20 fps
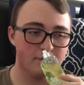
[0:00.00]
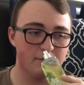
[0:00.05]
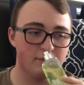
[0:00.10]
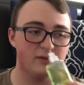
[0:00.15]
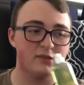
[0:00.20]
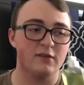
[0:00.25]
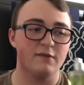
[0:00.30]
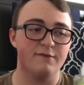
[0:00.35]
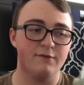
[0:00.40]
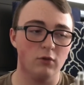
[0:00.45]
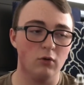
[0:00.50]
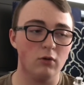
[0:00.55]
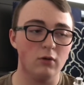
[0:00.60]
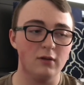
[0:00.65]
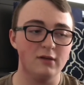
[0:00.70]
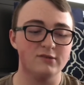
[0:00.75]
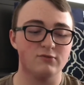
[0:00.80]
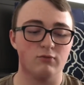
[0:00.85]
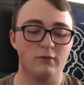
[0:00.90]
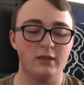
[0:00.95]
But the
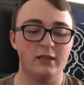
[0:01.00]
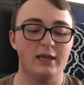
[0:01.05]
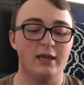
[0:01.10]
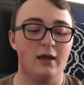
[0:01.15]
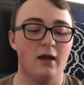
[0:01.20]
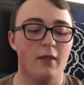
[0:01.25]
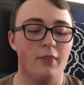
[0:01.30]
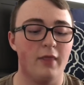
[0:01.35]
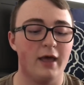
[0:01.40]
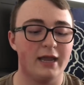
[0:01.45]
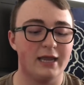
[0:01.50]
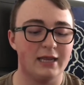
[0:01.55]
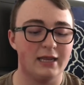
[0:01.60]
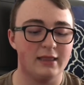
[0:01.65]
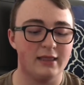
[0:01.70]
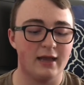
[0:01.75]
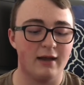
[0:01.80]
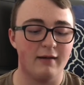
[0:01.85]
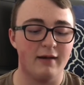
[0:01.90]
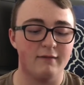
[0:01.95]
floral is really unlike
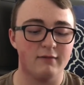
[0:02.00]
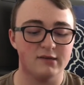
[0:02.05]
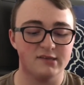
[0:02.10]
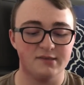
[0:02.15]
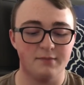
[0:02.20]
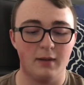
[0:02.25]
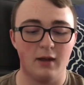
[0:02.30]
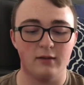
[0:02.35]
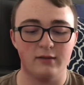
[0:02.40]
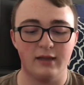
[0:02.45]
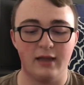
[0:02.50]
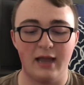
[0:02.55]
anything I ever smelled.